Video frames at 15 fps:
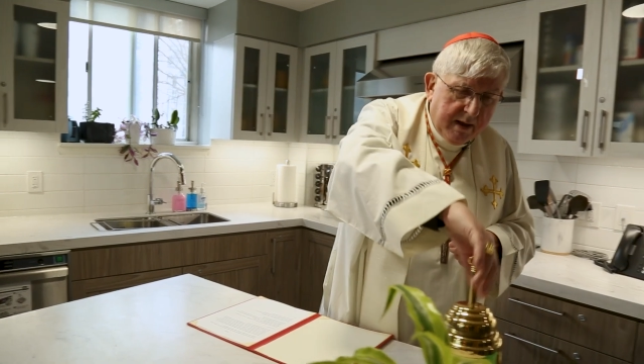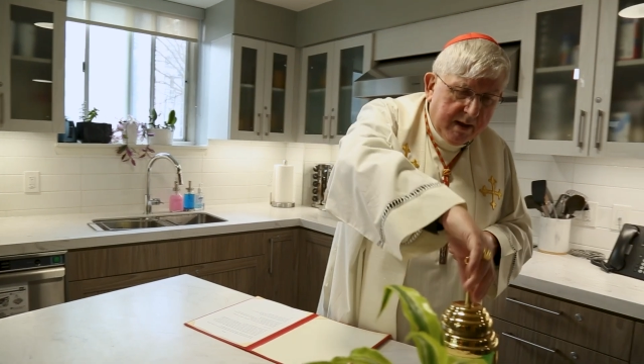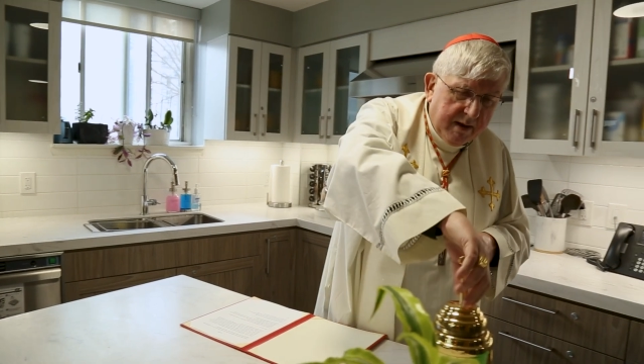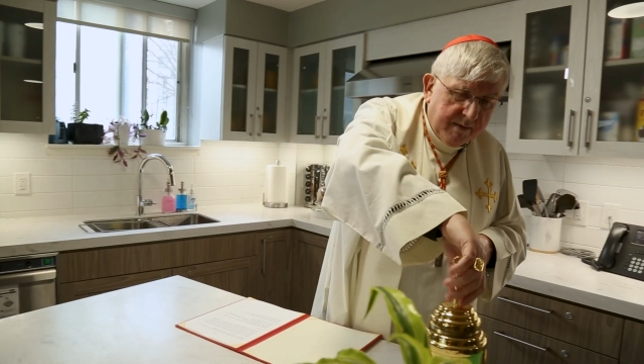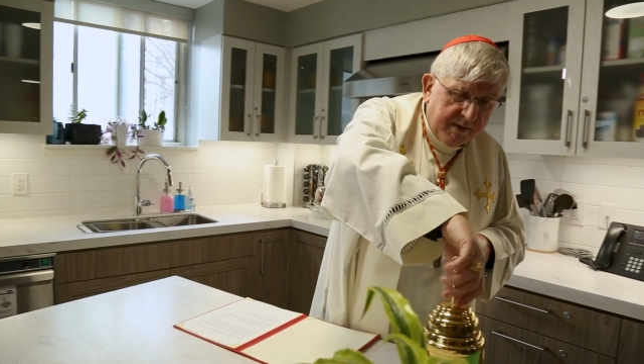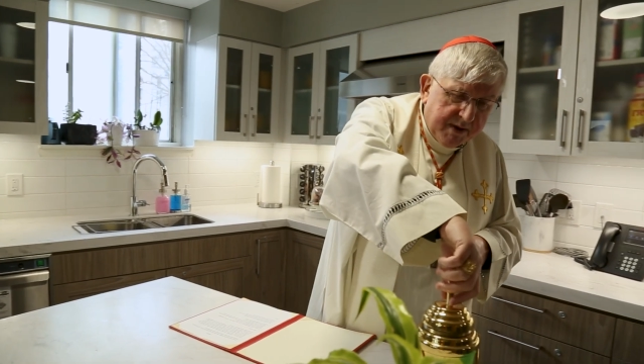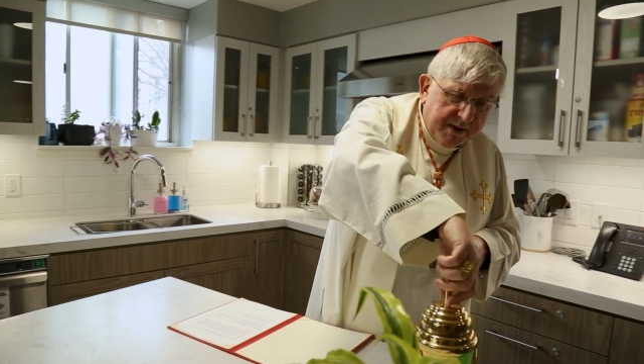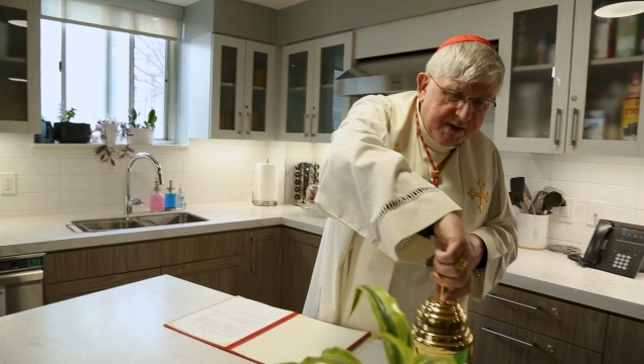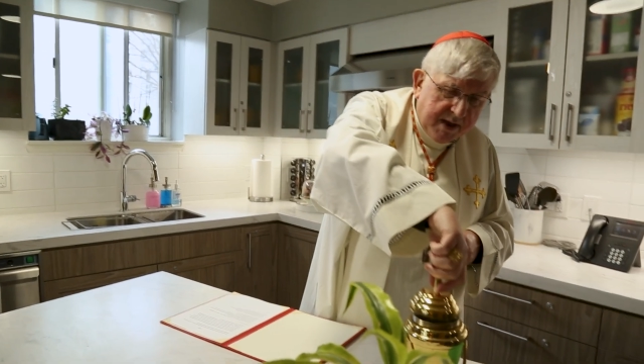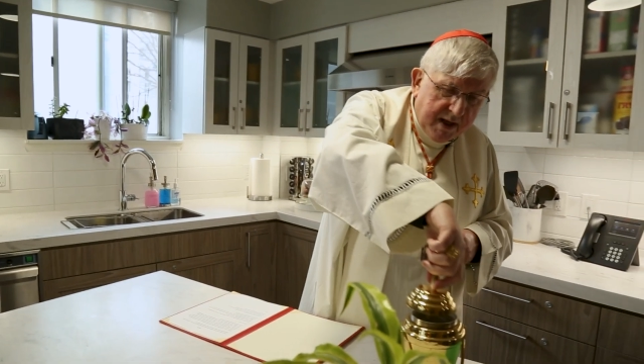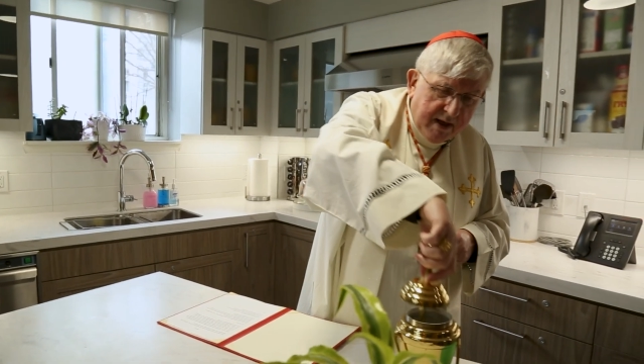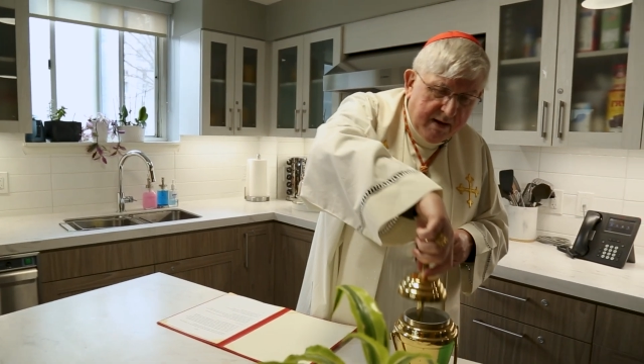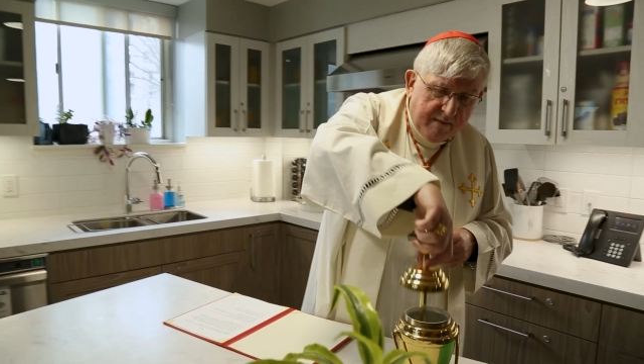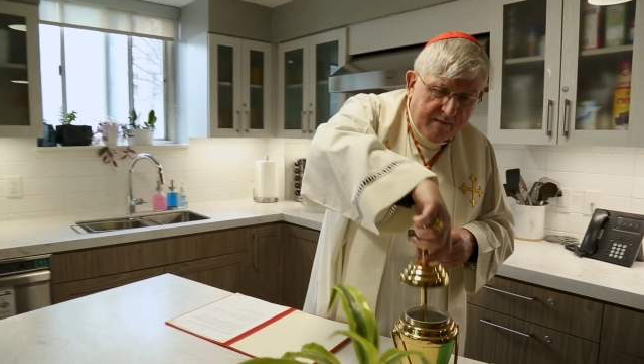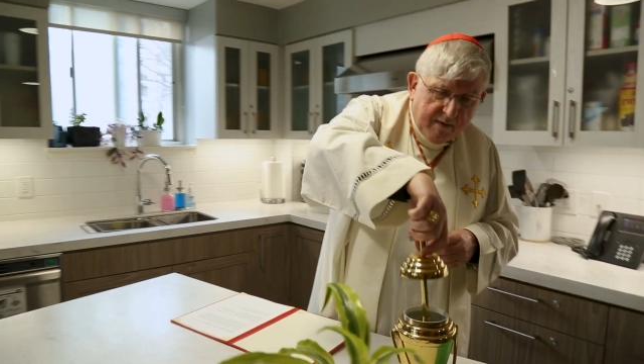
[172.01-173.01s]
Now, with the
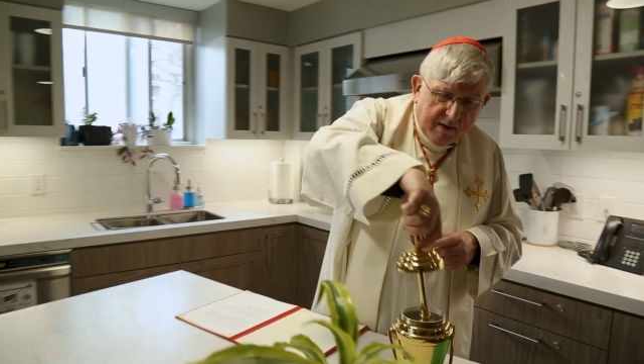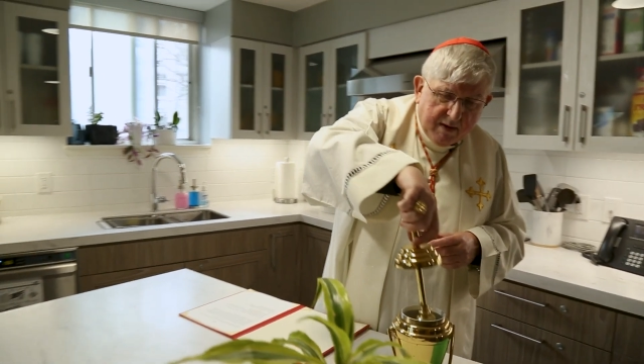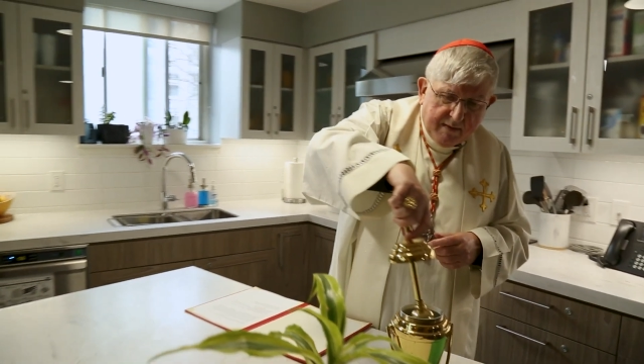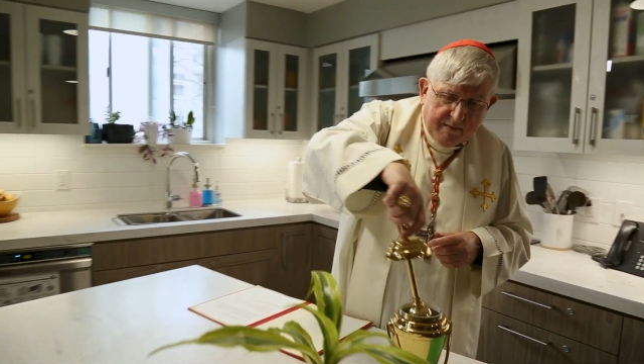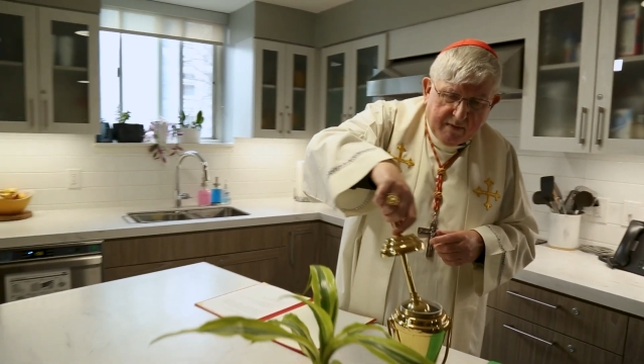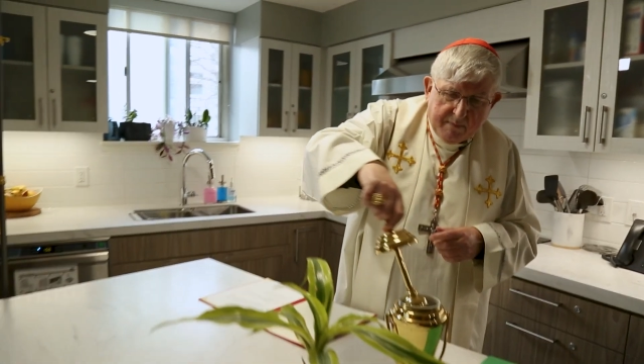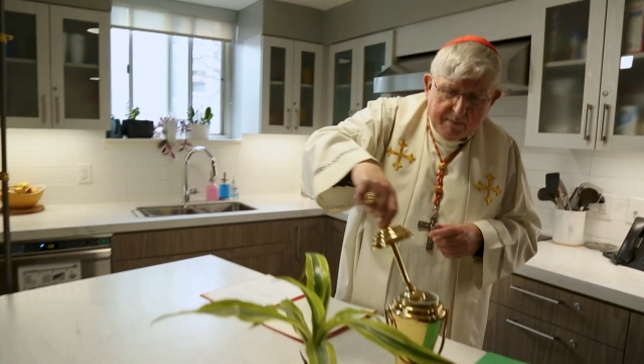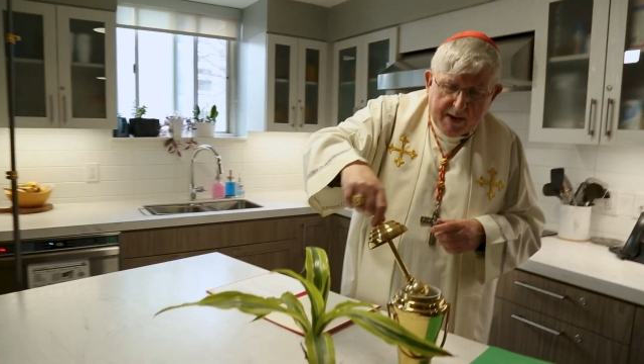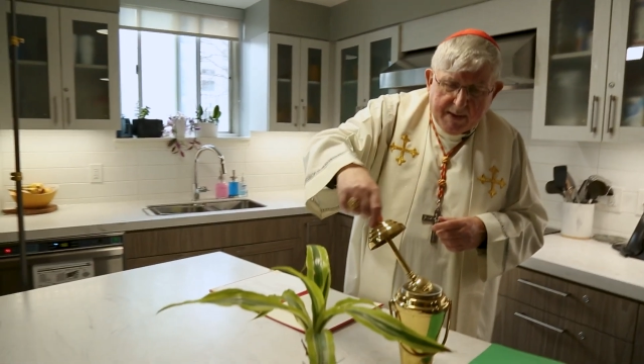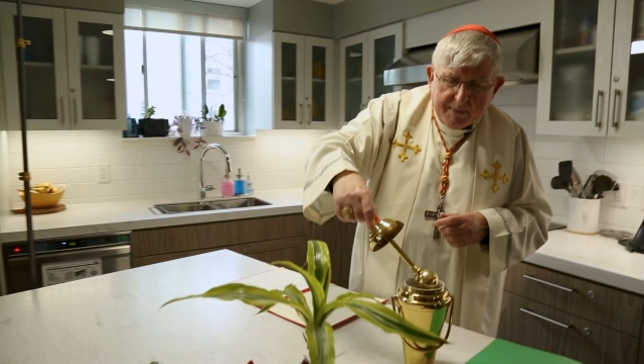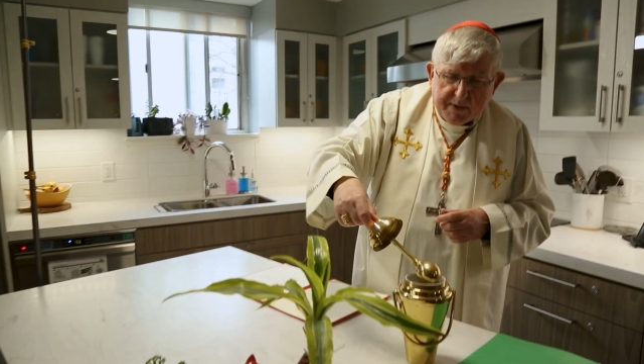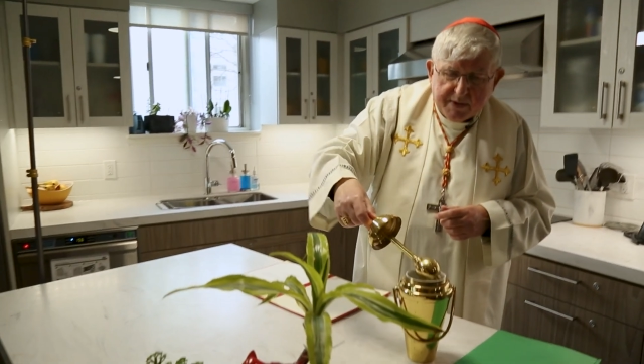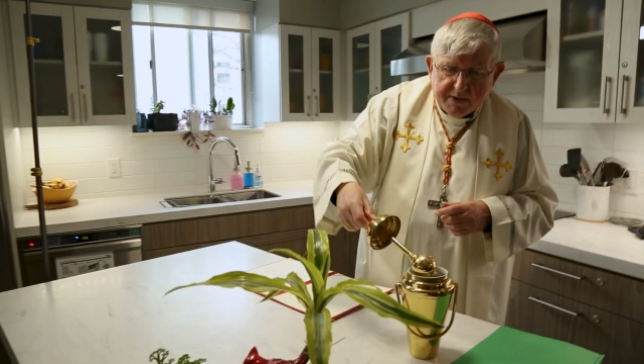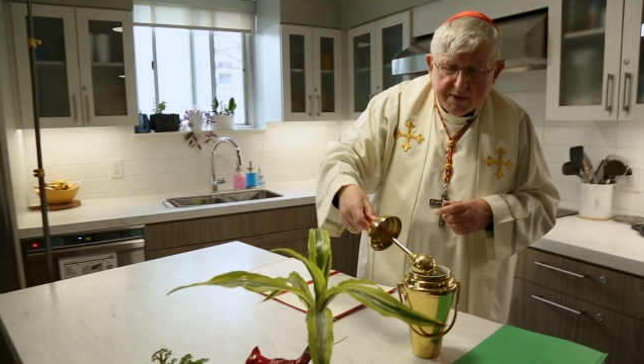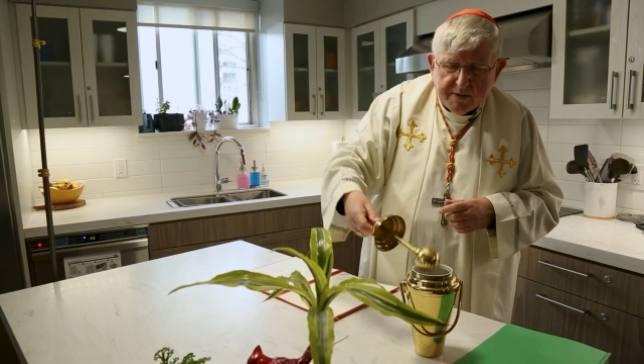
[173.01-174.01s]
sign of our loving
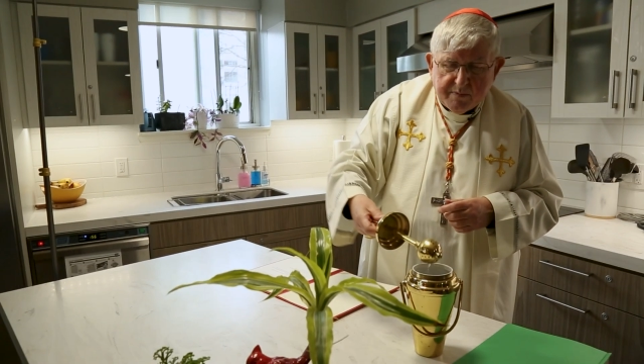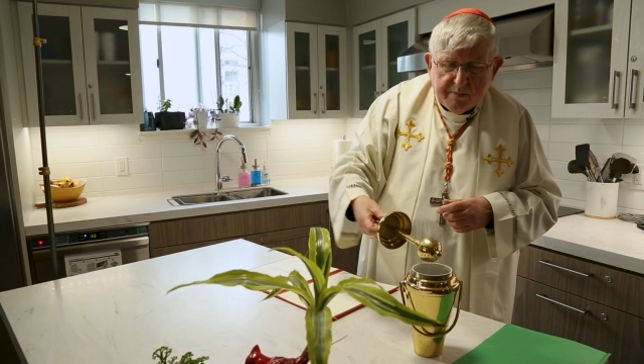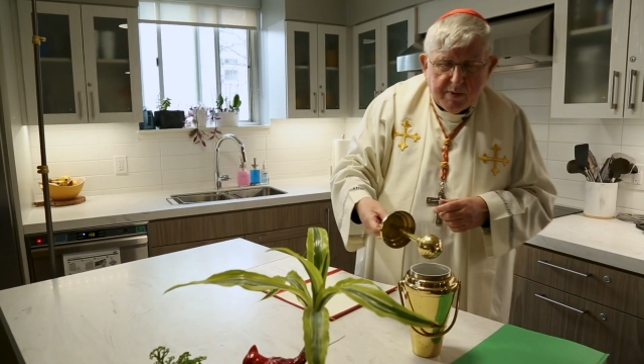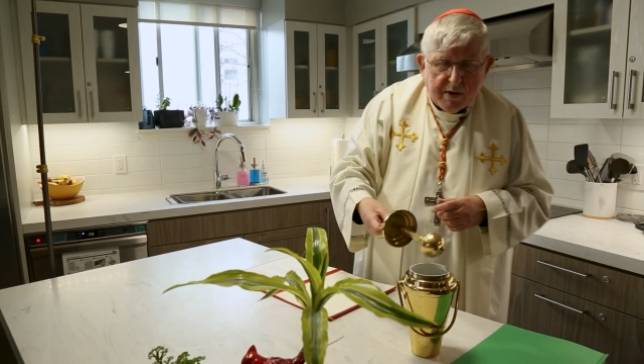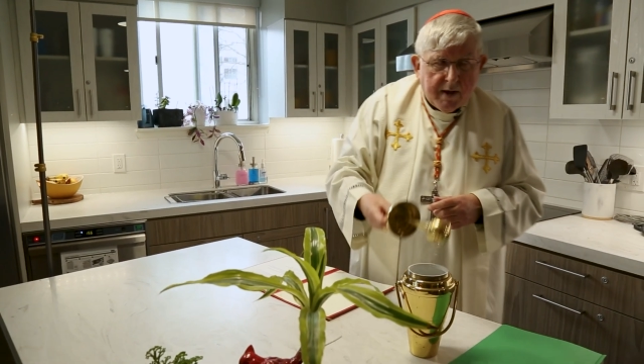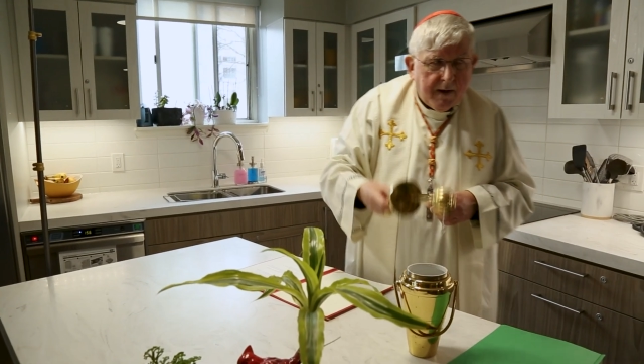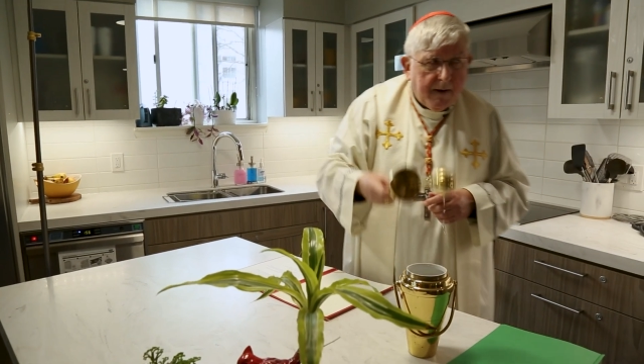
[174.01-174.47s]
baptism,